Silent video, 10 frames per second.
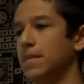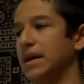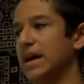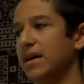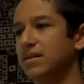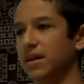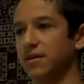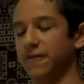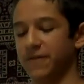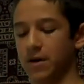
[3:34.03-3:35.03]
my dad's side of
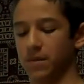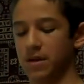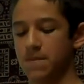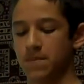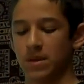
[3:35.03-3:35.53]
the family,